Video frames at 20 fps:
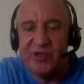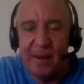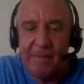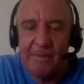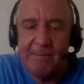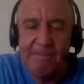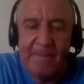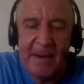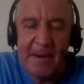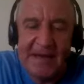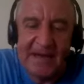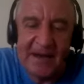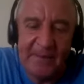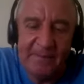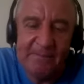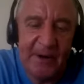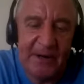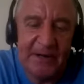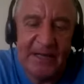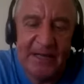"make
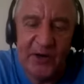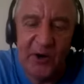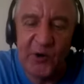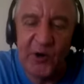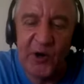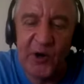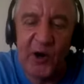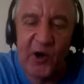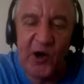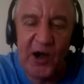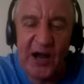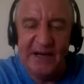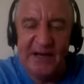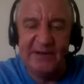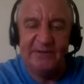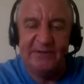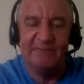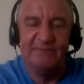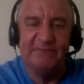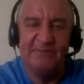money
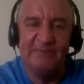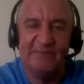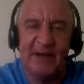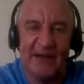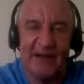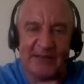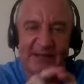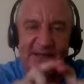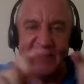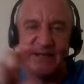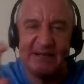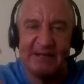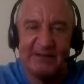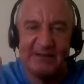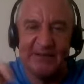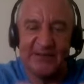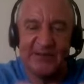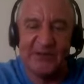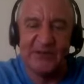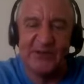online" as a
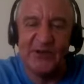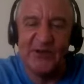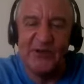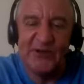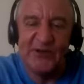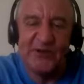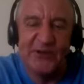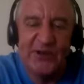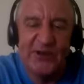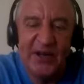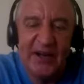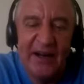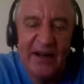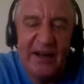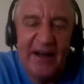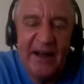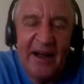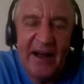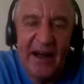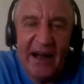search,
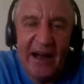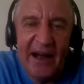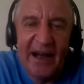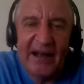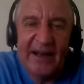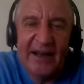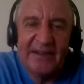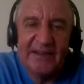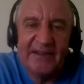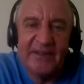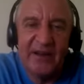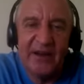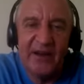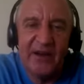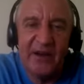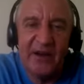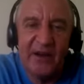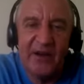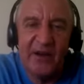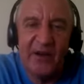and
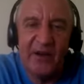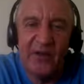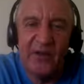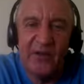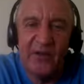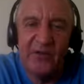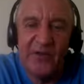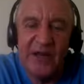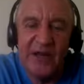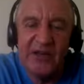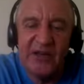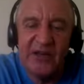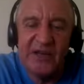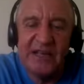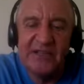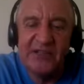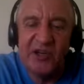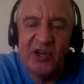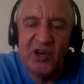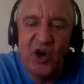then you
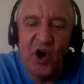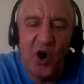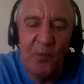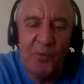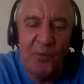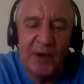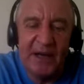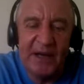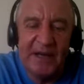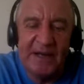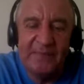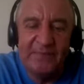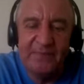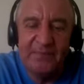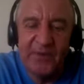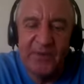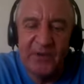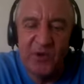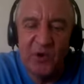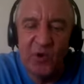need to copy
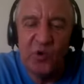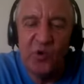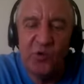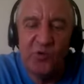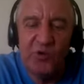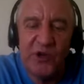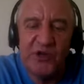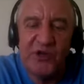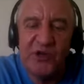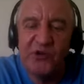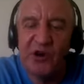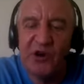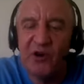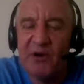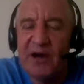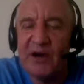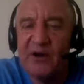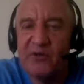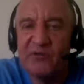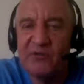all the
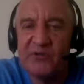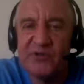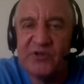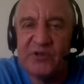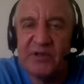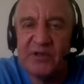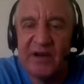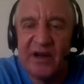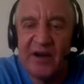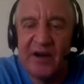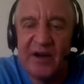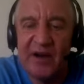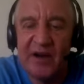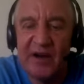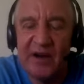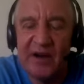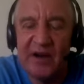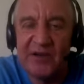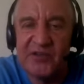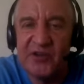URLs
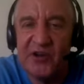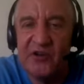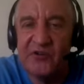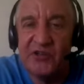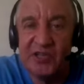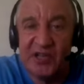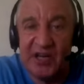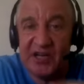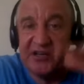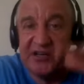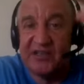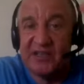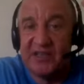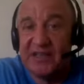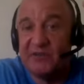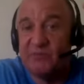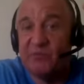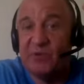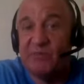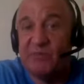
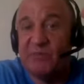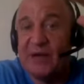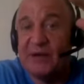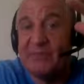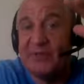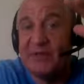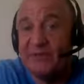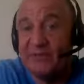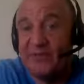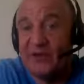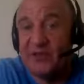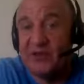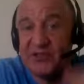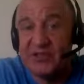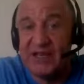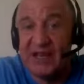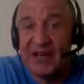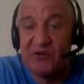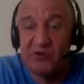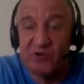associated with maybe the first
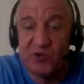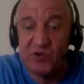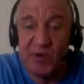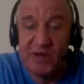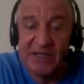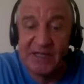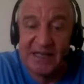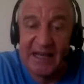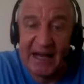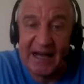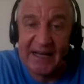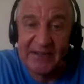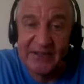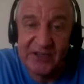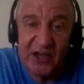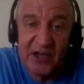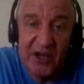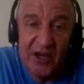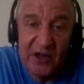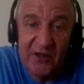10 or 20 ads
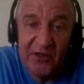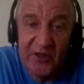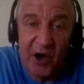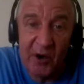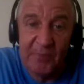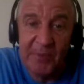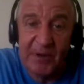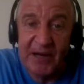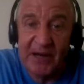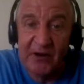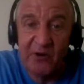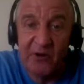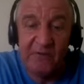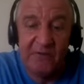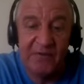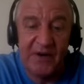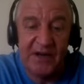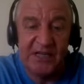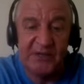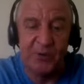that appear on
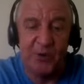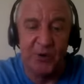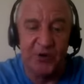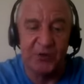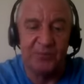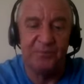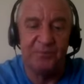Facebook.